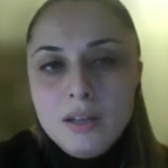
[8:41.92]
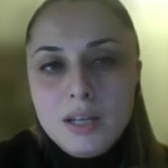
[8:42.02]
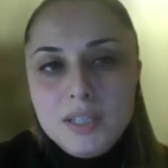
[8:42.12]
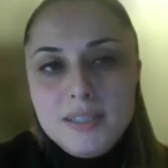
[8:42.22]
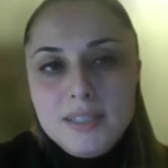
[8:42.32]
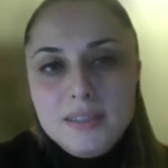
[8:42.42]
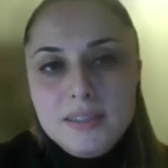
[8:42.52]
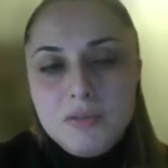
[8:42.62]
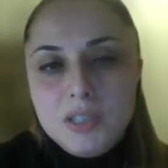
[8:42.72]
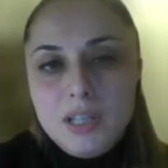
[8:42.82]
Now let's see
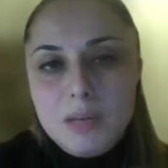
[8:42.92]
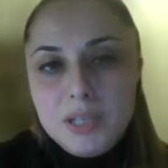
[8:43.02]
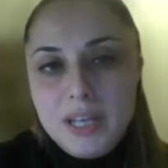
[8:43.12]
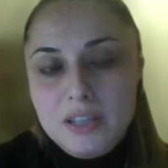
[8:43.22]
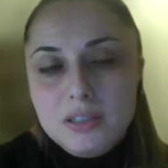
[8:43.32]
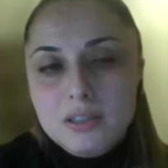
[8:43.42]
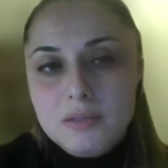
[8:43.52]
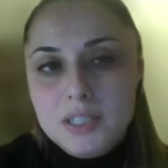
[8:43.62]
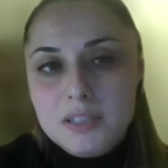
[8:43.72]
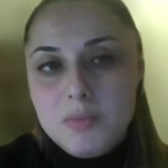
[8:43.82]
several applications
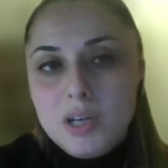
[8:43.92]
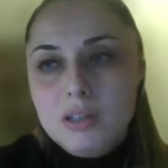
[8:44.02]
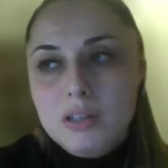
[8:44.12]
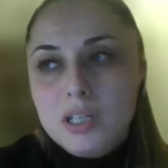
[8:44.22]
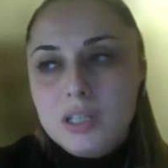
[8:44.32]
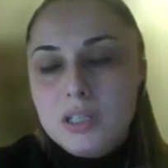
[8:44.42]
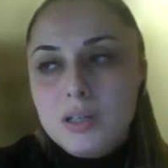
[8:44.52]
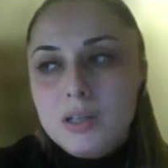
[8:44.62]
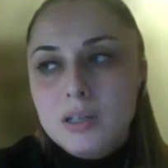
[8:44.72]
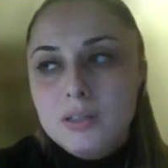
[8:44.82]
of this model
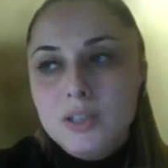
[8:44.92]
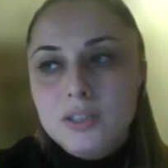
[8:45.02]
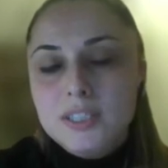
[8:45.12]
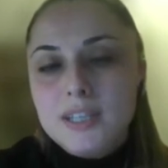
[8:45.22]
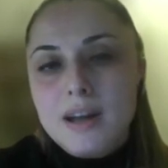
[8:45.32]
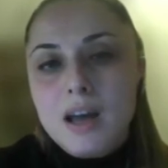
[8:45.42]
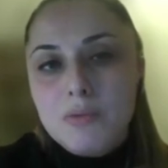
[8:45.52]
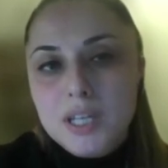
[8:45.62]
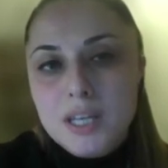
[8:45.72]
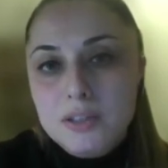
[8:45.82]
to understand how
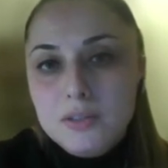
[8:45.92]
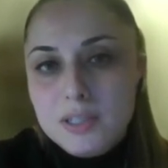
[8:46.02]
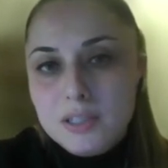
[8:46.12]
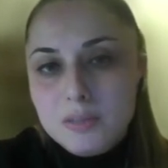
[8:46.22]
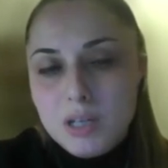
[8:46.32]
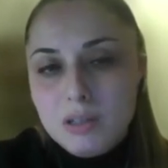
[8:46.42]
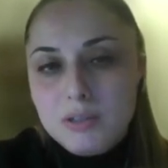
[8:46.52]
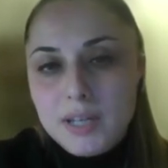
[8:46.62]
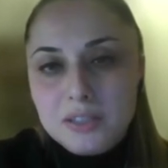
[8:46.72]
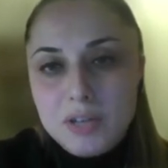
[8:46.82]
we can use this model
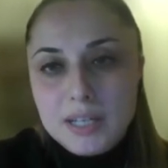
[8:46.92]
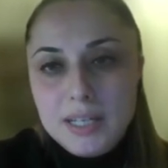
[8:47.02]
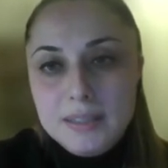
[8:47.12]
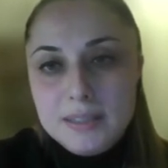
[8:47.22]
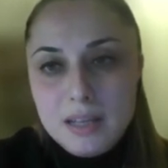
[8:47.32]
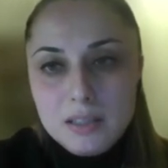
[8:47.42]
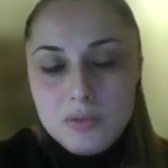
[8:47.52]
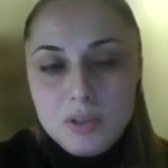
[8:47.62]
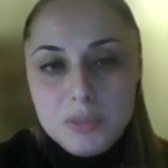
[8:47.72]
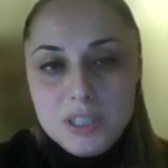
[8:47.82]
to extract
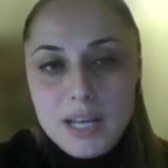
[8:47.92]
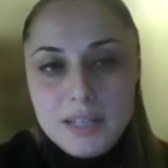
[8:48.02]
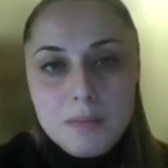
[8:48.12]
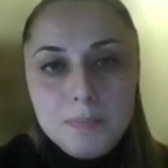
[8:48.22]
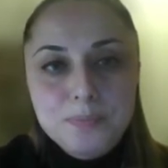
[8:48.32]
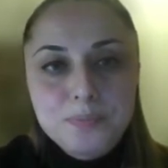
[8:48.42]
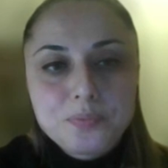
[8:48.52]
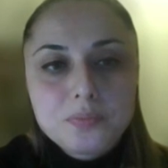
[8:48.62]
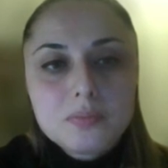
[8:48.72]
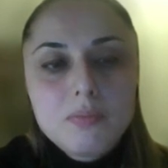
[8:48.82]
insights from the data.
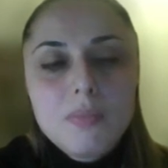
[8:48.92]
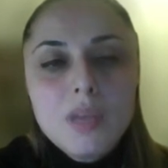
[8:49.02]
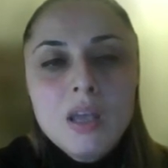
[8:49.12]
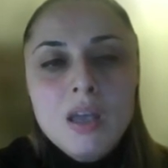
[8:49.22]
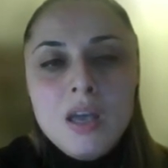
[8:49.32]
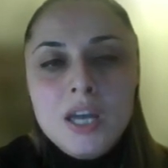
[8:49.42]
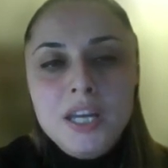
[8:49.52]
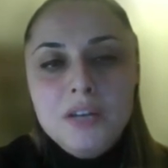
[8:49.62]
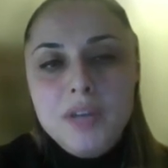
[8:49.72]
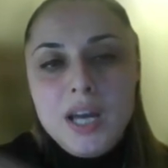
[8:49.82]

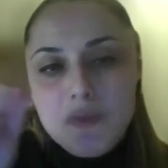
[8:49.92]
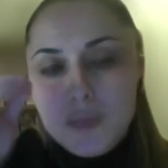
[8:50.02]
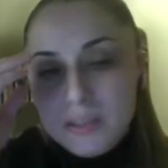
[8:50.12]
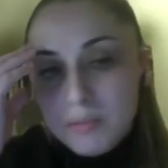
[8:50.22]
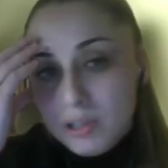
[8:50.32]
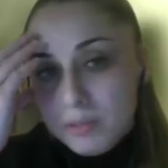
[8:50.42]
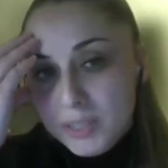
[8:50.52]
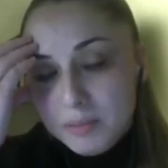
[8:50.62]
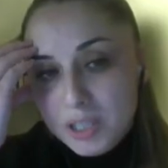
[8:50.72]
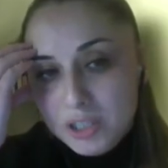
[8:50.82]
Here we have
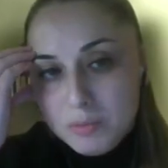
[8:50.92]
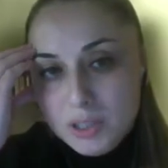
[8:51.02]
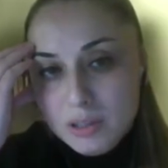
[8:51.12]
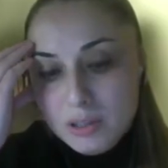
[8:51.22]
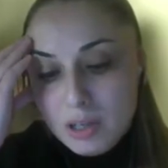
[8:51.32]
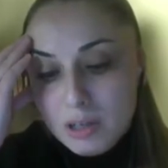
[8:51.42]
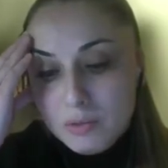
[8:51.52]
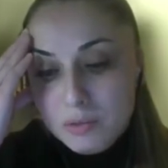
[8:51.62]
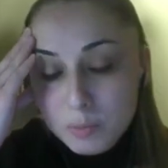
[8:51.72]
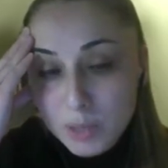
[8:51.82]
metabolomics measurements
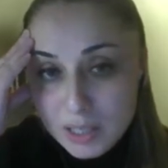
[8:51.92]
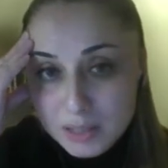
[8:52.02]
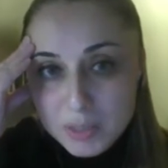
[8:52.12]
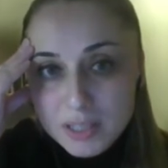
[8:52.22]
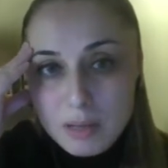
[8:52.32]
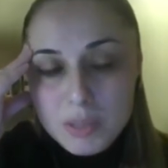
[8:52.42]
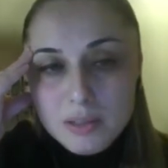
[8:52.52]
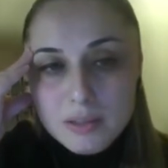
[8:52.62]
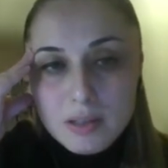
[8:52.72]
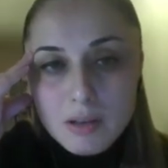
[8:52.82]
of plasma
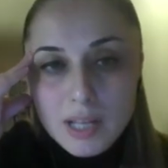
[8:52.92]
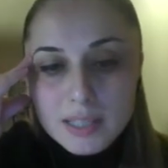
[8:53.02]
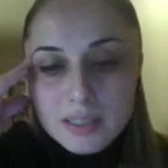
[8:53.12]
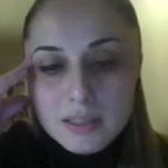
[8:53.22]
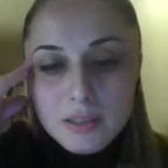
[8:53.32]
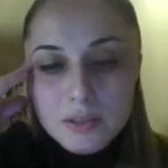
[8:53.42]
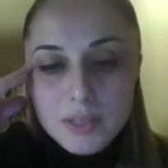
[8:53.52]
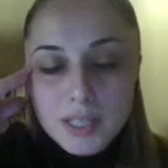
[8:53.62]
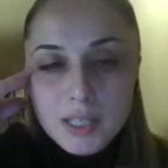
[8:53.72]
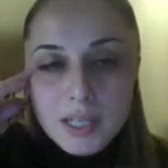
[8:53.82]
samples collected
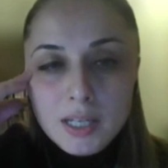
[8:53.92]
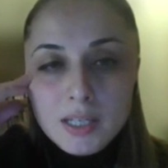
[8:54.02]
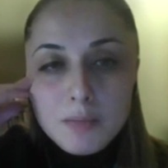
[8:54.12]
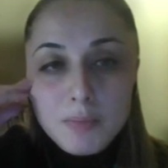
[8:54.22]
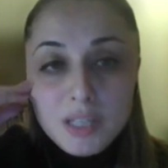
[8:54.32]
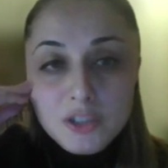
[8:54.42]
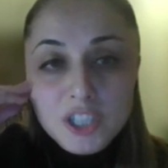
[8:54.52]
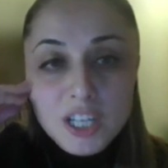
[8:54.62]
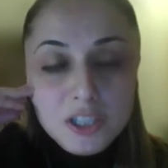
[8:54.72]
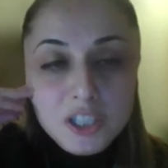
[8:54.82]
during a meal
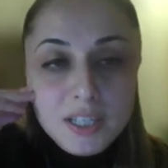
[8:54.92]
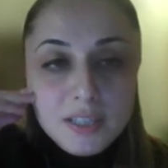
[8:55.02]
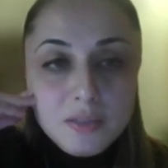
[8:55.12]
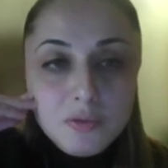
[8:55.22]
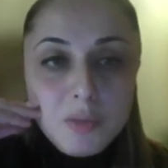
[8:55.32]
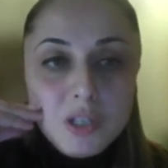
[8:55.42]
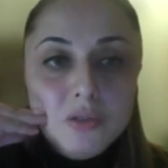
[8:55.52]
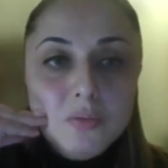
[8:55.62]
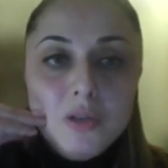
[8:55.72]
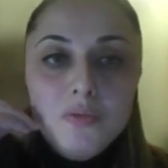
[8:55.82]
challenge test from a
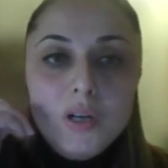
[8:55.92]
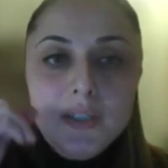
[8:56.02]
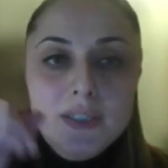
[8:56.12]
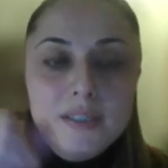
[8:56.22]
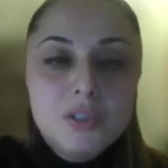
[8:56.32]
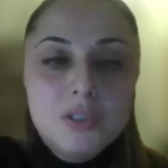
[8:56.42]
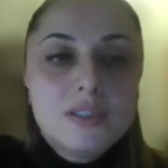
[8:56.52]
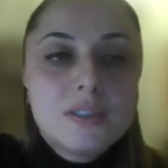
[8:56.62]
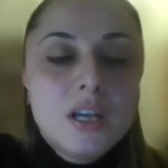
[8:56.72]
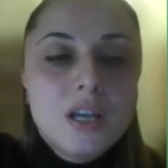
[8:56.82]
group of
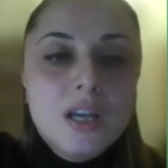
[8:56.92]
participants.